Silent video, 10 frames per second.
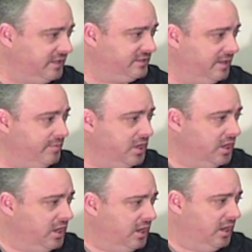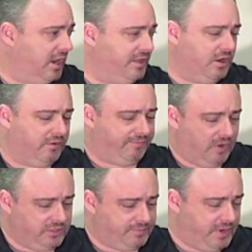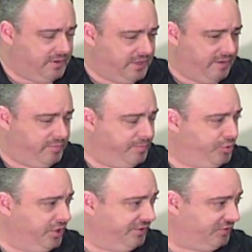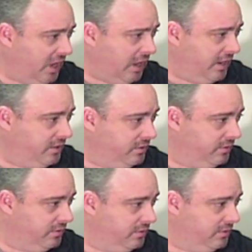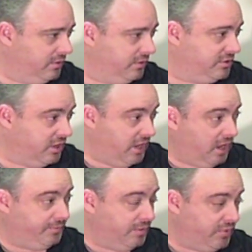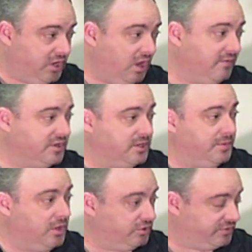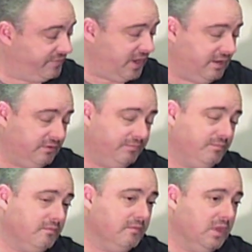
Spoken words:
against them, and there are funds that have been put aside to help them recover some of those fees.